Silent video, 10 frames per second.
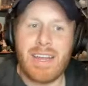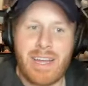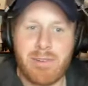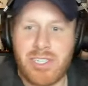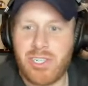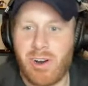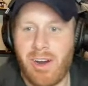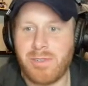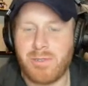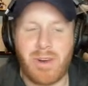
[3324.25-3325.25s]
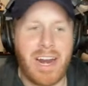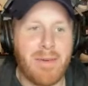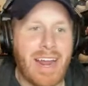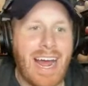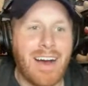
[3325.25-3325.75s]
I think it was Charks was writing
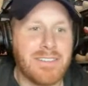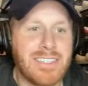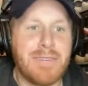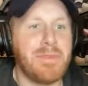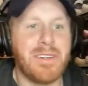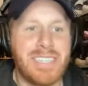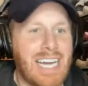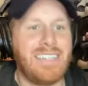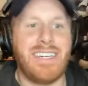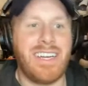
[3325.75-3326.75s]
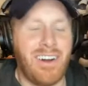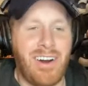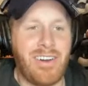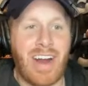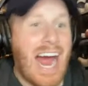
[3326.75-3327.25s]
about how similar Doncic and
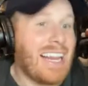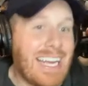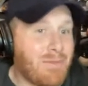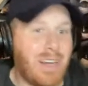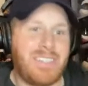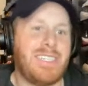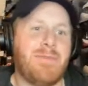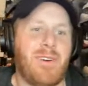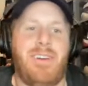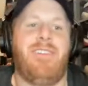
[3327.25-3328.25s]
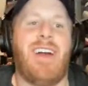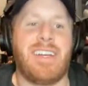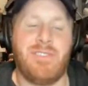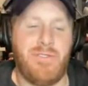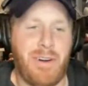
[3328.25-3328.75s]
Harden are. I like watching James Harden in the
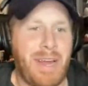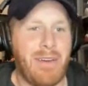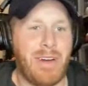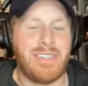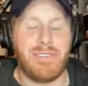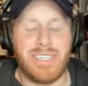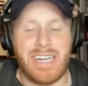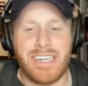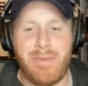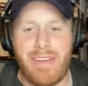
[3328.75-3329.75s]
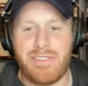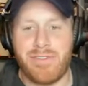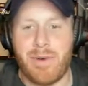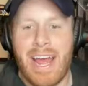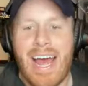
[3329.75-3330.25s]
Rockets uniform. I can watch Luka Doncic in a Mavs uniform.